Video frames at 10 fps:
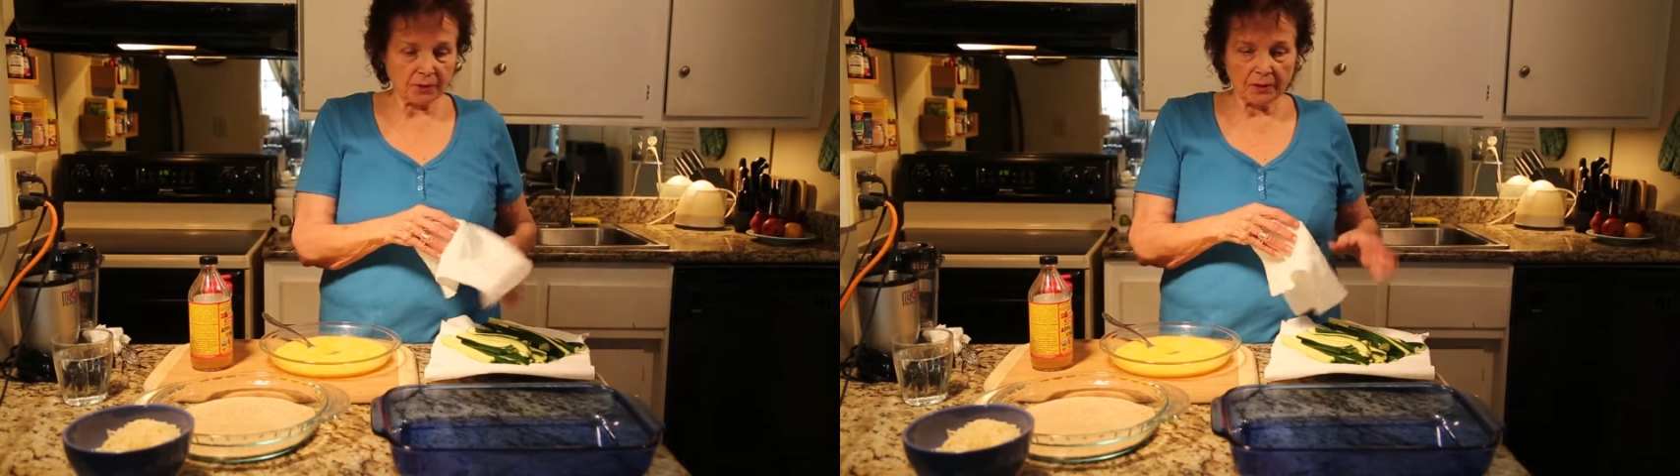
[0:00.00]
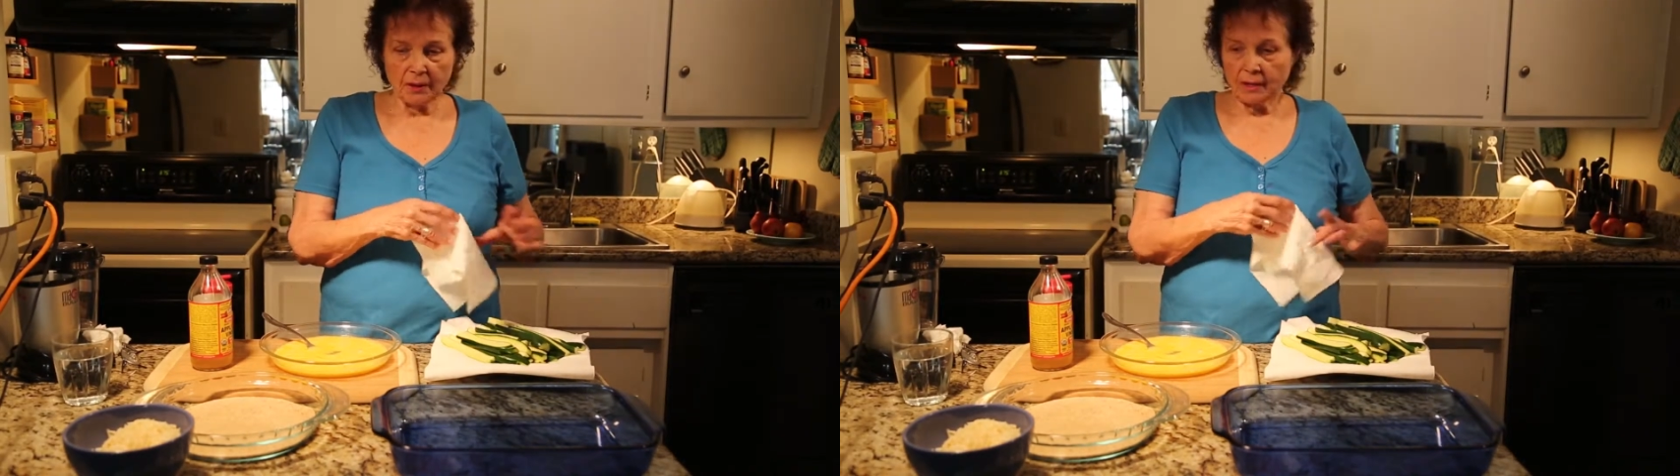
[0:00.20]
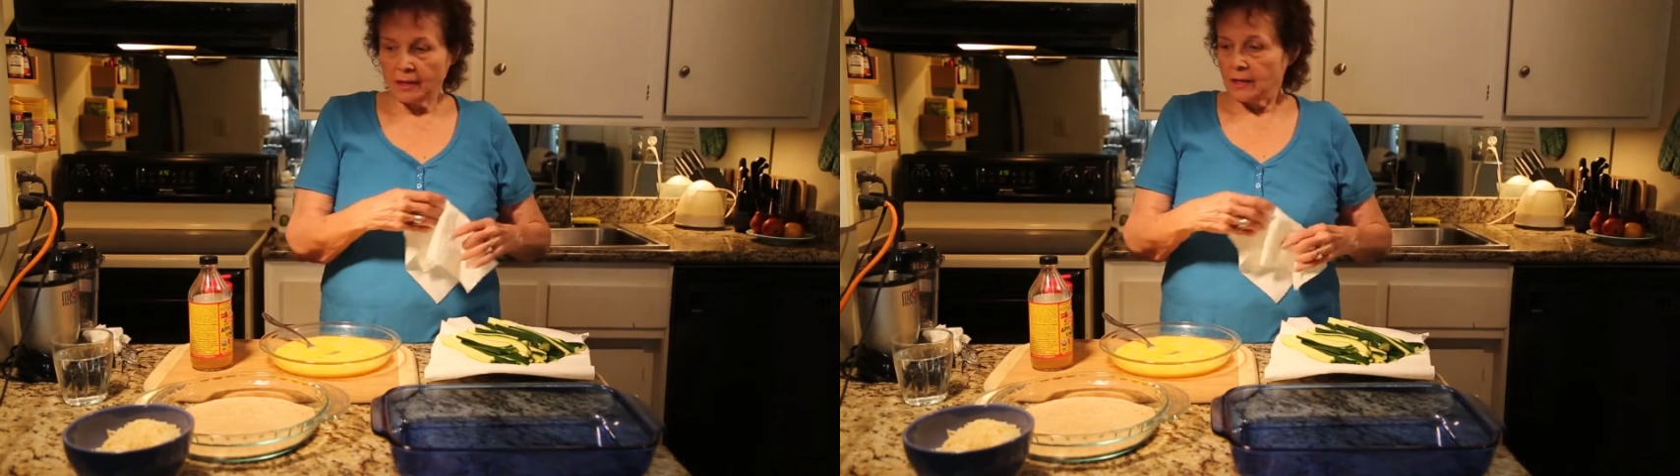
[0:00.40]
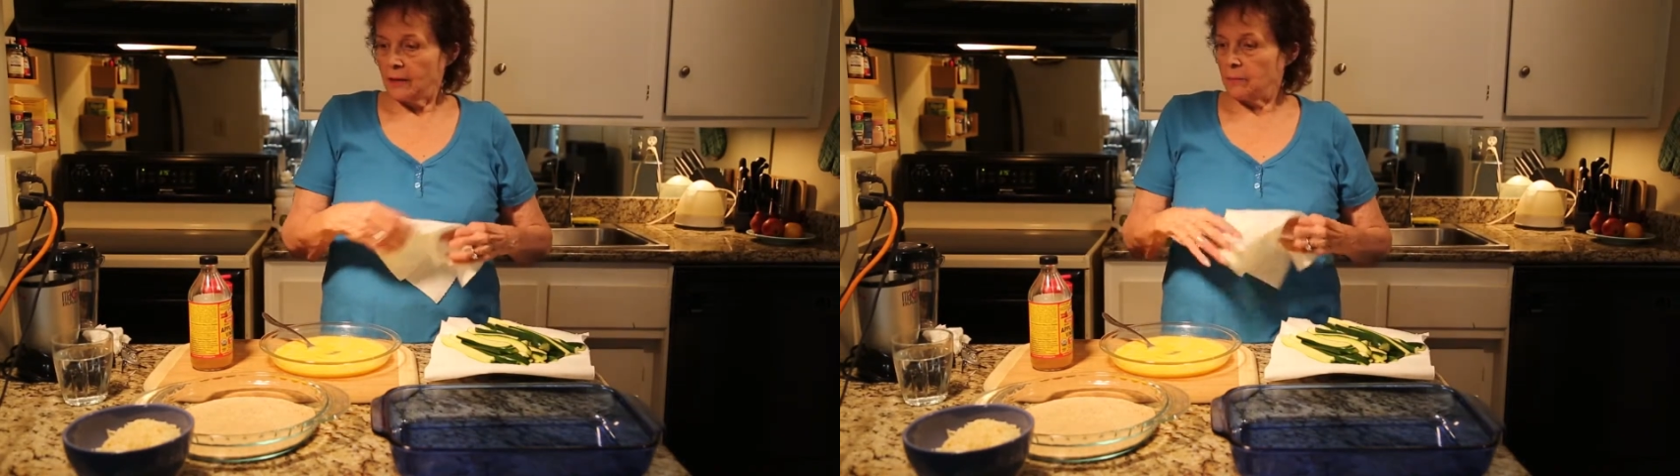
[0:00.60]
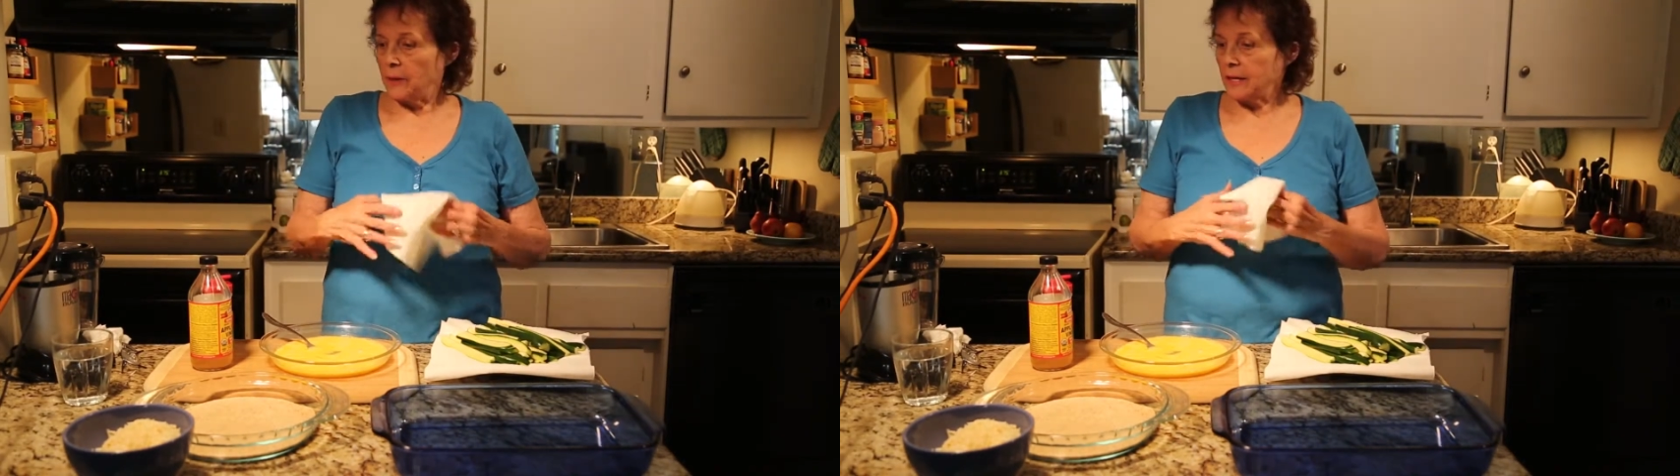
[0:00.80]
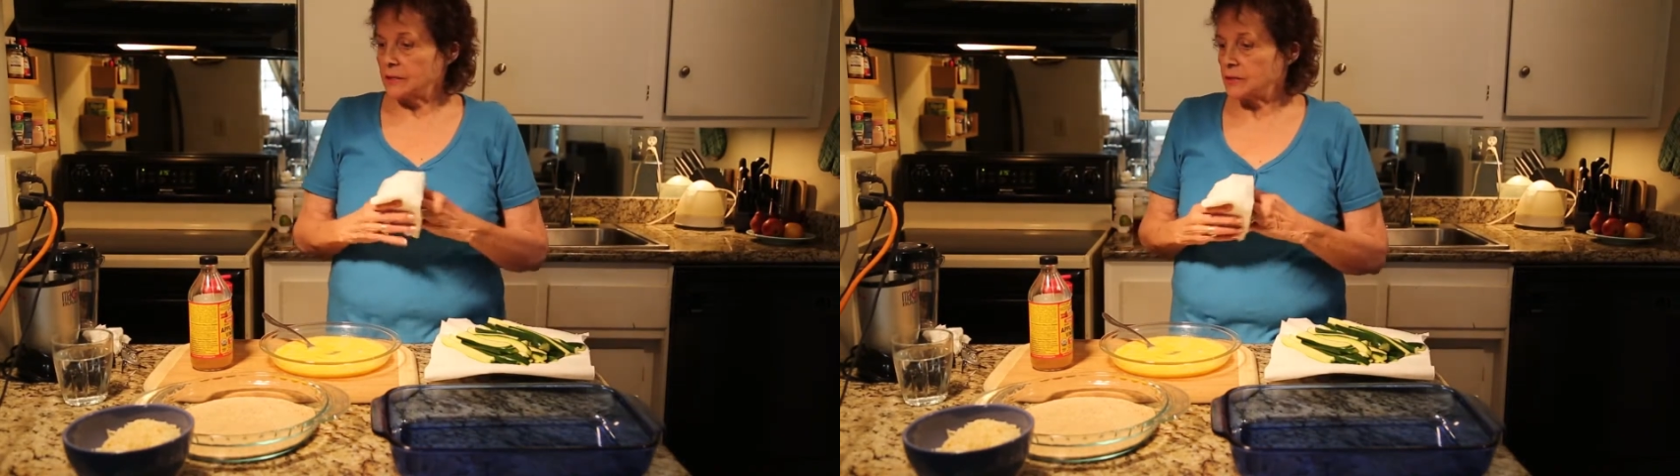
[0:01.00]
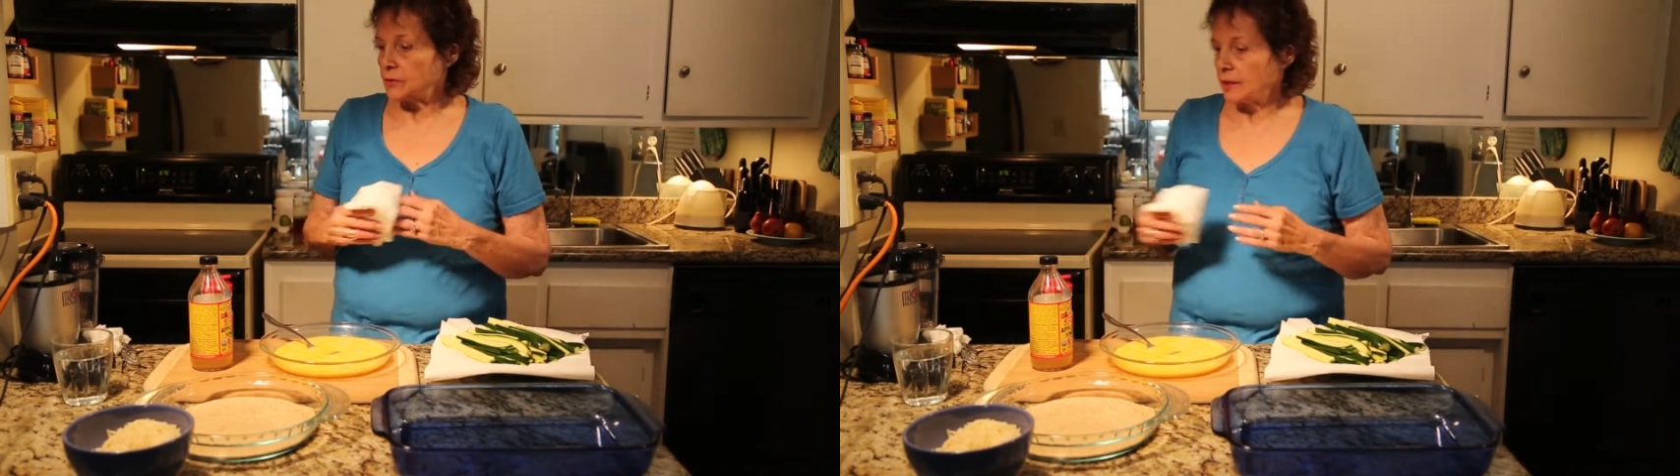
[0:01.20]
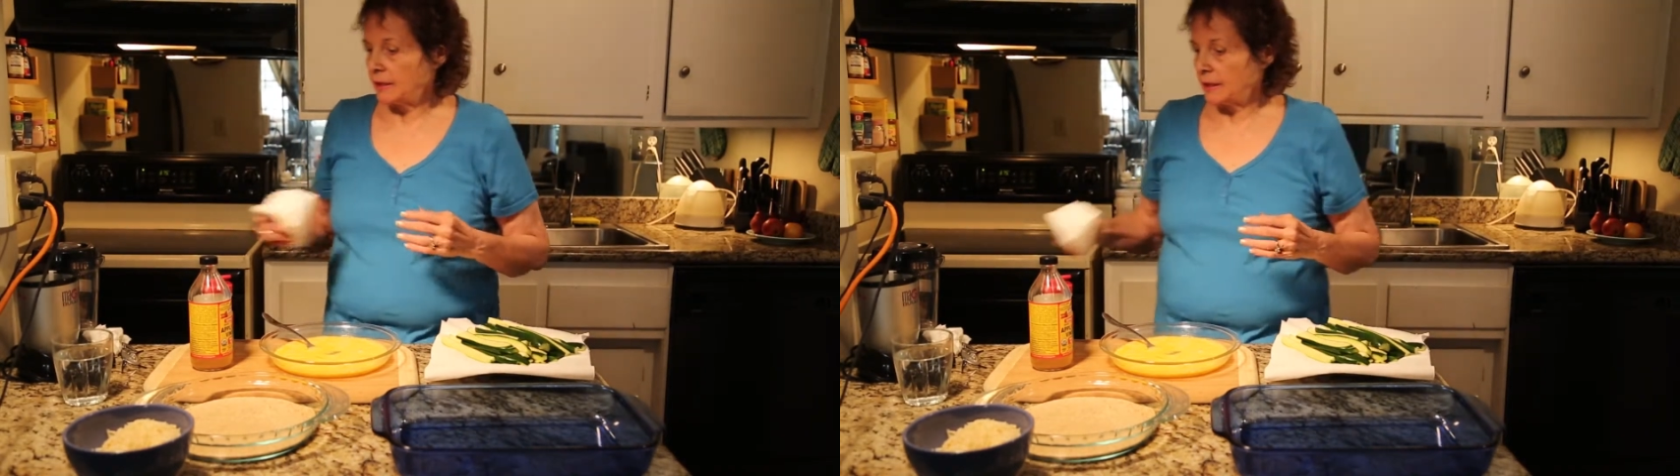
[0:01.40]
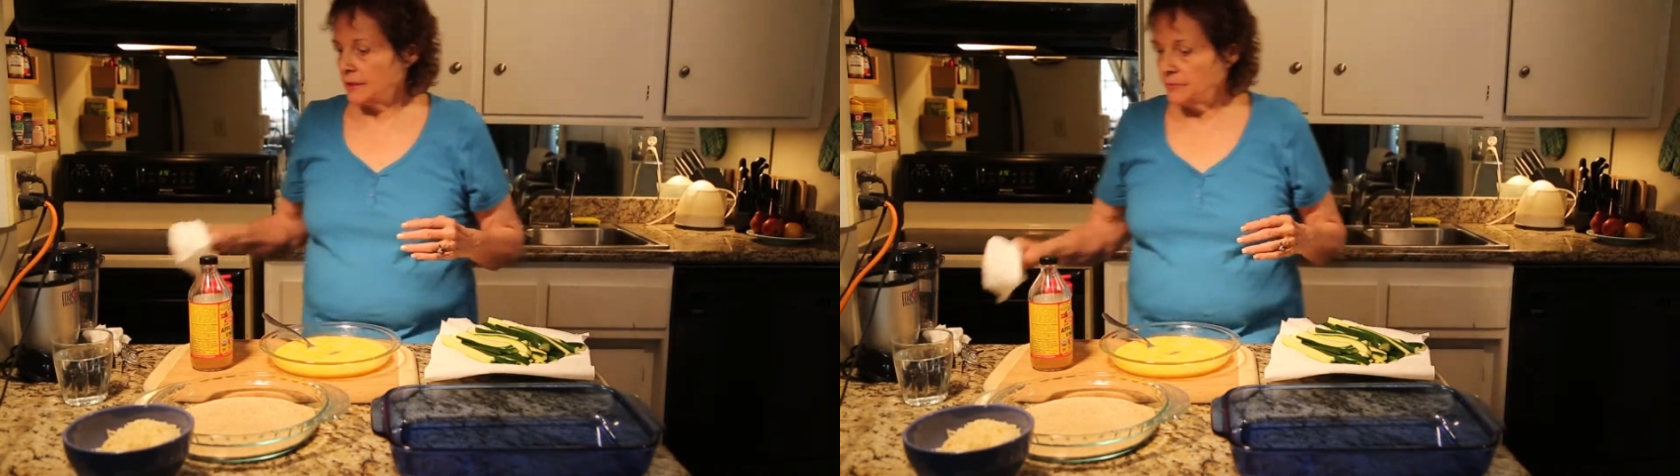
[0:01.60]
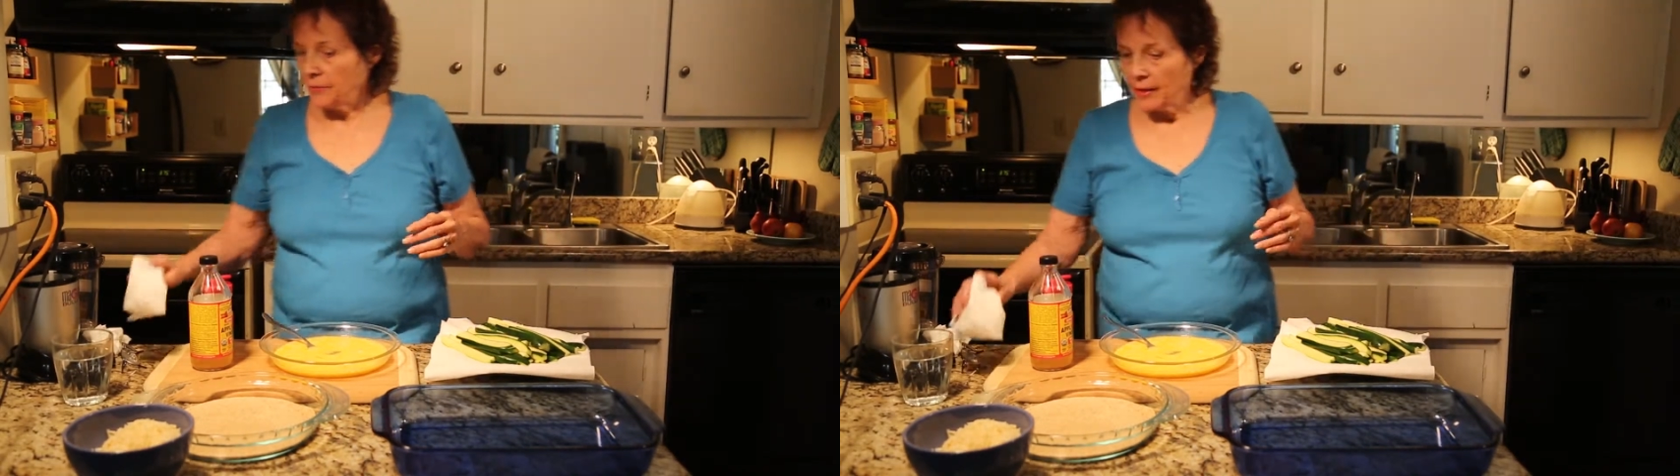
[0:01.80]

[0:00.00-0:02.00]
with baked zucchini.